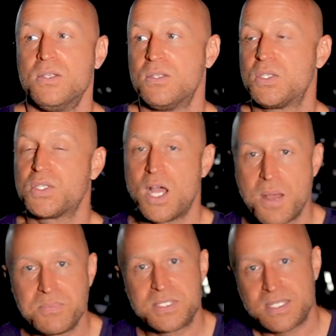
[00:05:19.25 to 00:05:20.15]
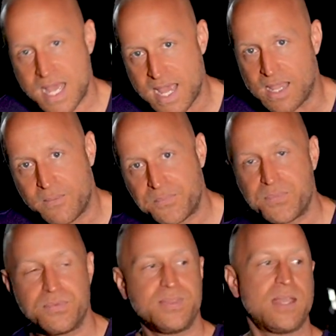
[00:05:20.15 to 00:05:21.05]
Some say
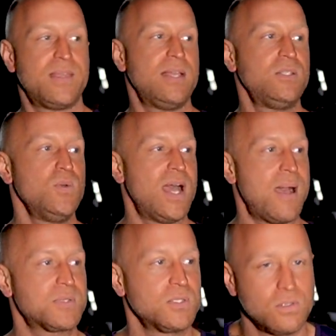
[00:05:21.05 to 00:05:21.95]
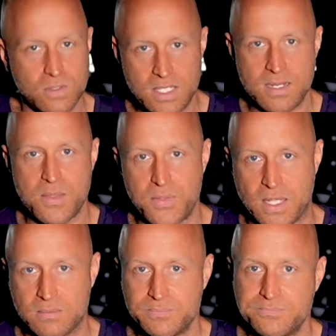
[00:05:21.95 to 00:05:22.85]
that they do absolutely
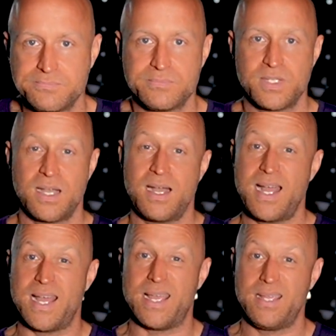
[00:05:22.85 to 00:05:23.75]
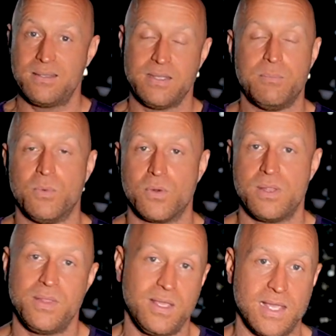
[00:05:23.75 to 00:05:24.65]
nothing. I am more
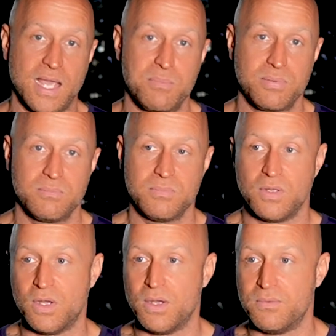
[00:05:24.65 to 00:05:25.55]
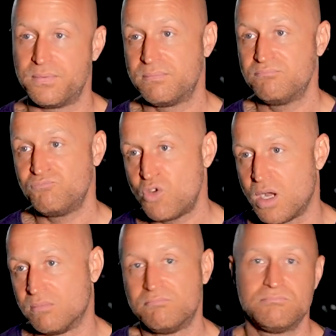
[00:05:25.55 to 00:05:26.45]
in the camp of,
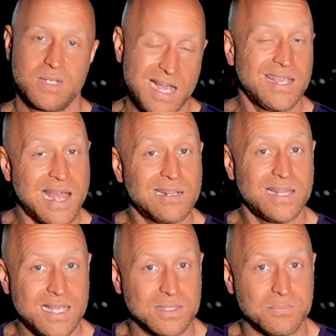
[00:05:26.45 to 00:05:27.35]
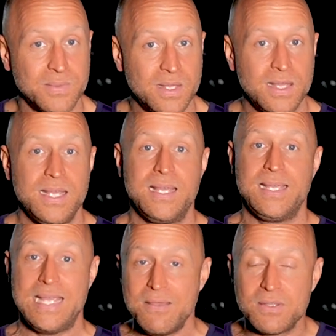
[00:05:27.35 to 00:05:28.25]
well, I kind of like them,
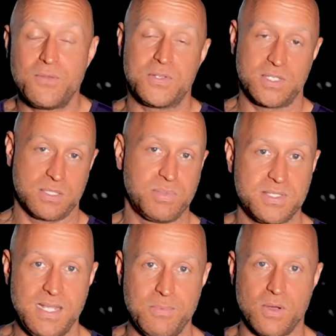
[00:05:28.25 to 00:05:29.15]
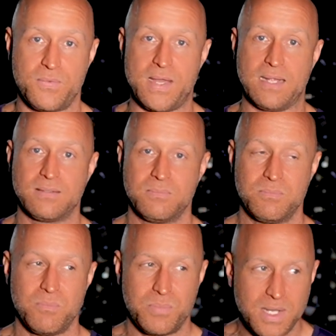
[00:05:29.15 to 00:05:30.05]
even if it's just a placebo effect.
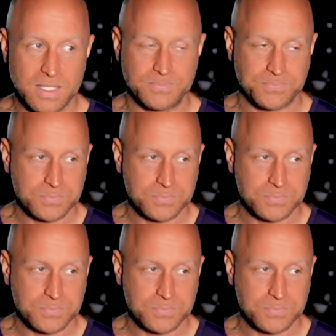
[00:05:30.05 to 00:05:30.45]
But